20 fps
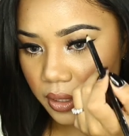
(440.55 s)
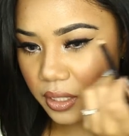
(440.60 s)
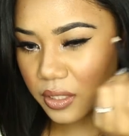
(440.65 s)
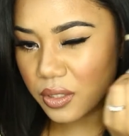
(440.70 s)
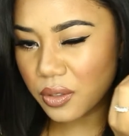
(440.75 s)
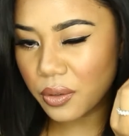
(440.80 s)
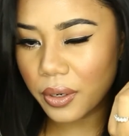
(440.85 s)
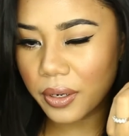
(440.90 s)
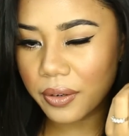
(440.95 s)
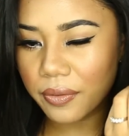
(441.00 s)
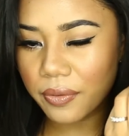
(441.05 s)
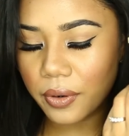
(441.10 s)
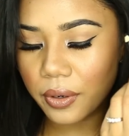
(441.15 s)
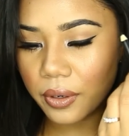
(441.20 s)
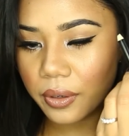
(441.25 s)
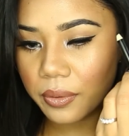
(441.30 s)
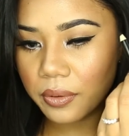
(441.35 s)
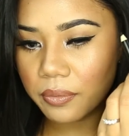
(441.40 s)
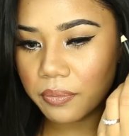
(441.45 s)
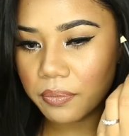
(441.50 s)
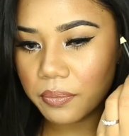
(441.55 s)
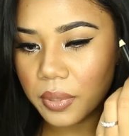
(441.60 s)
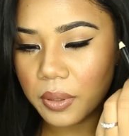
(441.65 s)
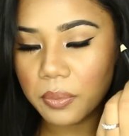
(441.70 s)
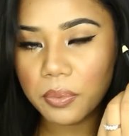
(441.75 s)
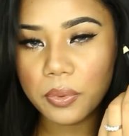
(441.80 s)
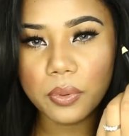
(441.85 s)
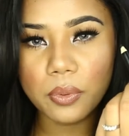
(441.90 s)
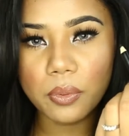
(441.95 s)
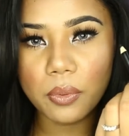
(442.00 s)
These are great for
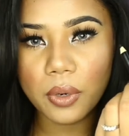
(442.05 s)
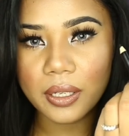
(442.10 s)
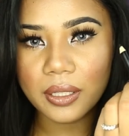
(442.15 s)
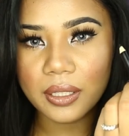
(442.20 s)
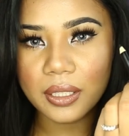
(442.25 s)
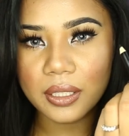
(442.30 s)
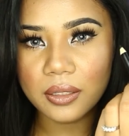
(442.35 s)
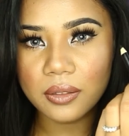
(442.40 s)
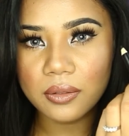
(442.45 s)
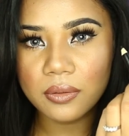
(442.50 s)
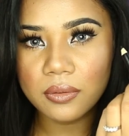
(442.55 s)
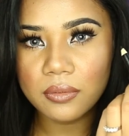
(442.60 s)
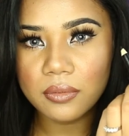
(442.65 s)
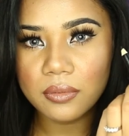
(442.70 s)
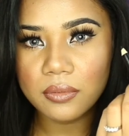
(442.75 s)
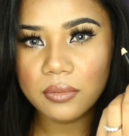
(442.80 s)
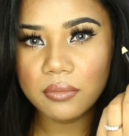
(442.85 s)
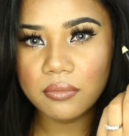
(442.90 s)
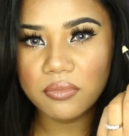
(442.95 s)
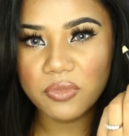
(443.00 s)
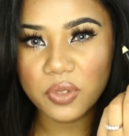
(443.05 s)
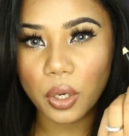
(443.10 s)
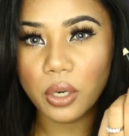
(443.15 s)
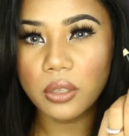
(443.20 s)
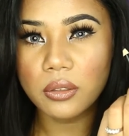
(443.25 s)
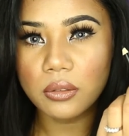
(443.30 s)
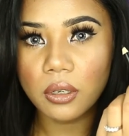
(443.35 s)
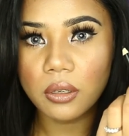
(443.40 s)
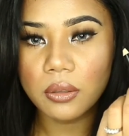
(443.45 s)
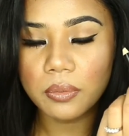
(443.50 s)
people who want like
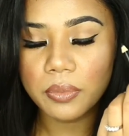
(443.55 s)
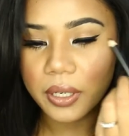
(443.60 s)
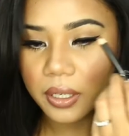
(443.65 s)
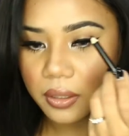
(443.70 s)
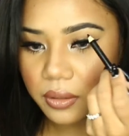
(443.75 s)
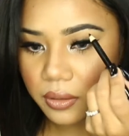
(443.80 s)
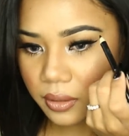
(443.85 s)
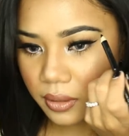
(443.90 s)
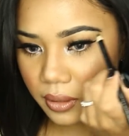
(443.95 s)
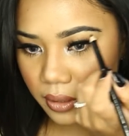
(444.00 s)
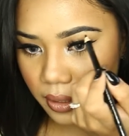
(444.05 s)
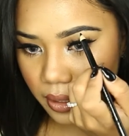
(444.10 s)
dark brows.